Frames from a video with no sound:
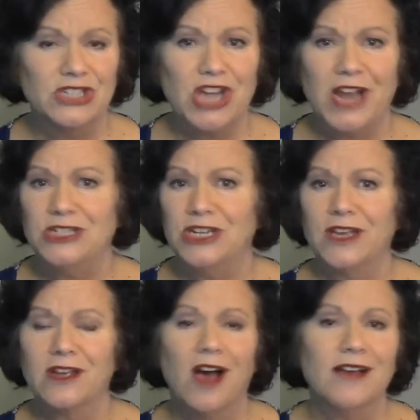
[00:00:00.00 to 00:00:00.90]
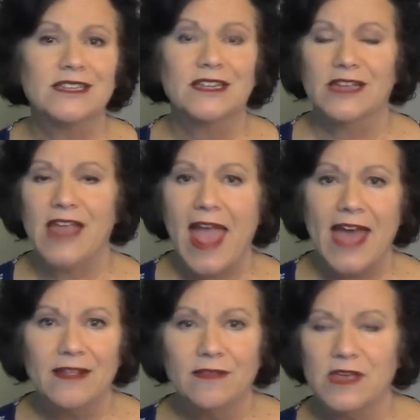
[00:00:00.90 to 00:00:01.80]
changing it, constantly
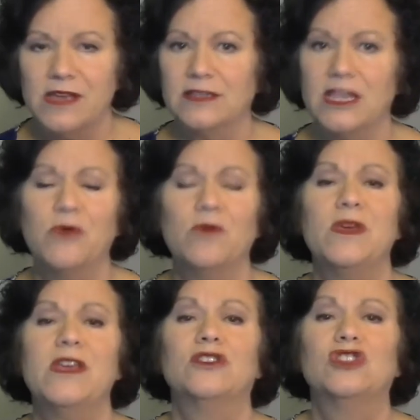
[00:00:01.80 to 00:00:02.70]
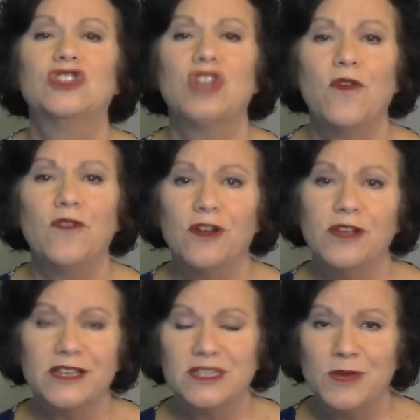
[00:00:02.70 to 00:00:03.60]
adding things. It would be so very
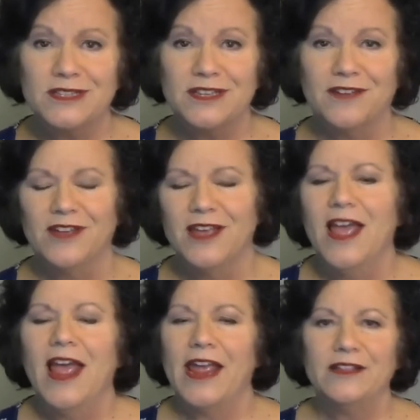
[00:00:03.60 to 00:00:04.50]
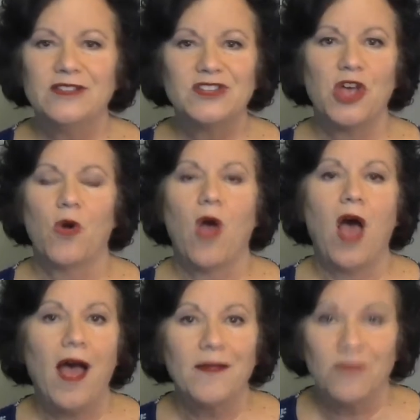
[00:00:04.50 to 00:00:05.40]
expensive. And so
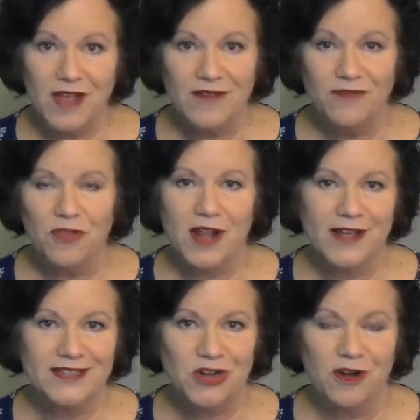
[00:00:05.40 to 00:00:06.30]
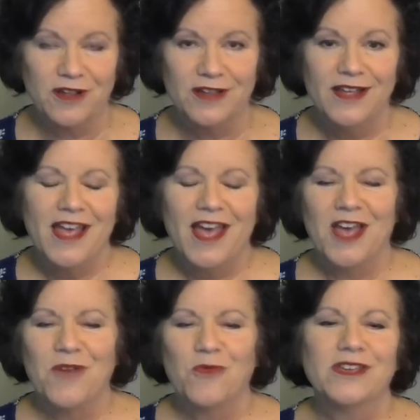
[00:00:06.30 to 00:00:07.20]
I am thankful that I started
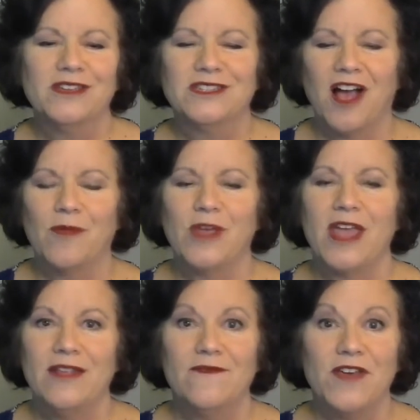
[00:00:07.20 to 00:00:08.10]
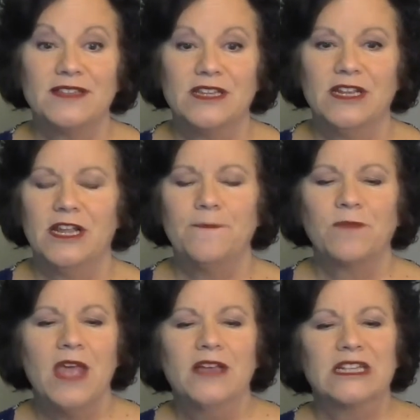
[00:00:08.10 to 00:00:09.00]
with Kajabi and invested in it.
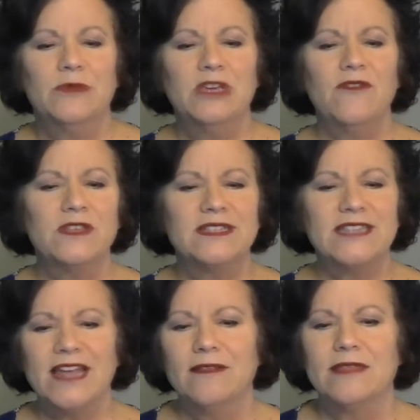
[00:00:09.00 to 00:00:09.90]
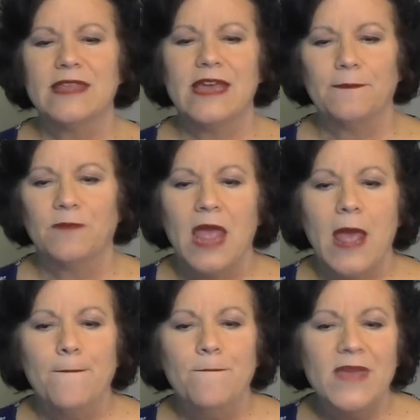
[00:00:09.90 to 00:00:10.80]
So let me give you the second thing.
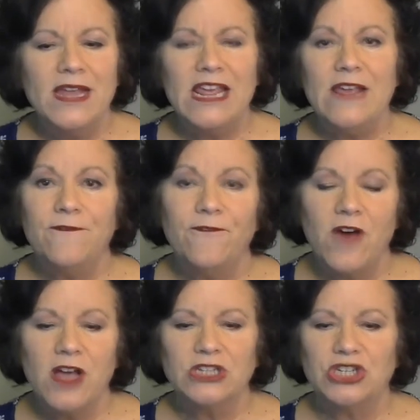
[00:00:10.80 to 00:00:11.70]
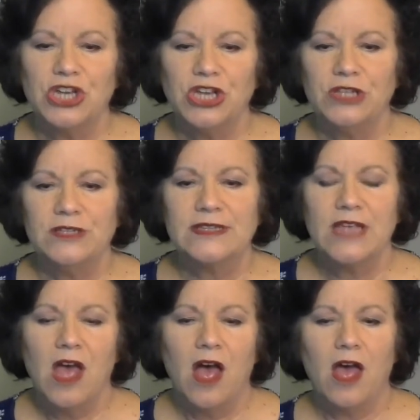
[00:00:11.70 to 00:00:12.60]
Many functions
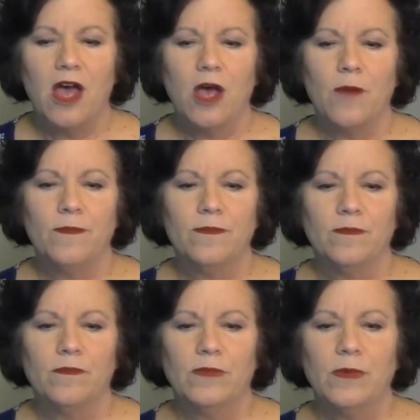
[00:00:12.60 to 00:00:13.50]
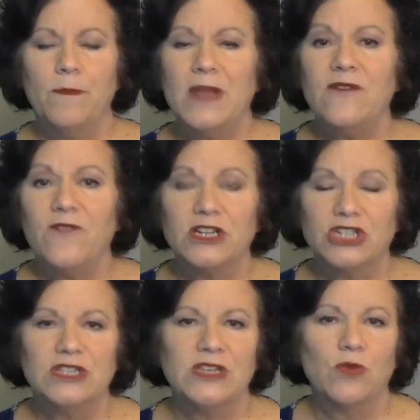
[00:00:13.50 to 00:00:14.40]
in
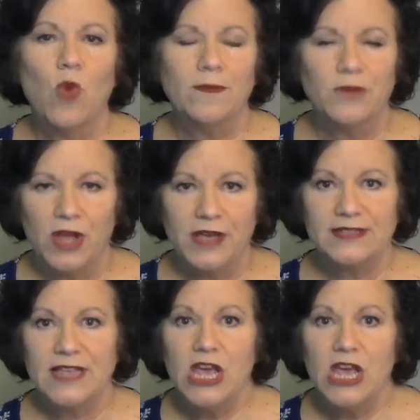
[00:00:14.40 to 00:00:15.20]
one place.